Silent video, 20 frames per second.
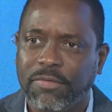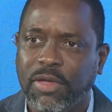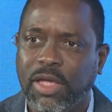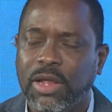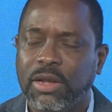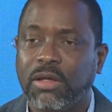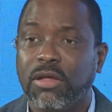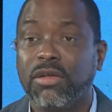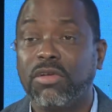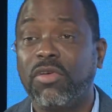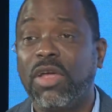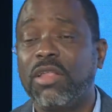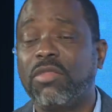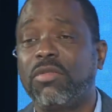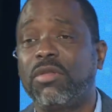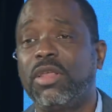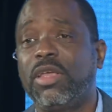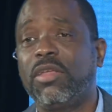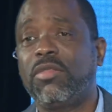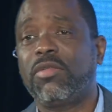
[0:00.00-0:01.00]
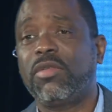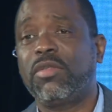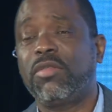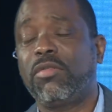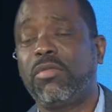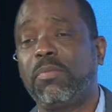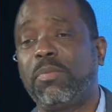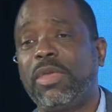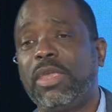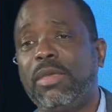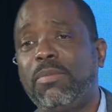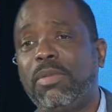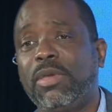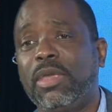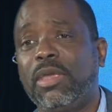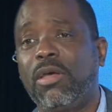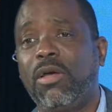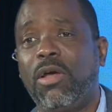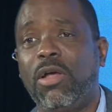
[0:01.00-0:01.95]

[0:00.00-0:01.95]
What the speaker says: And congratulations, PB,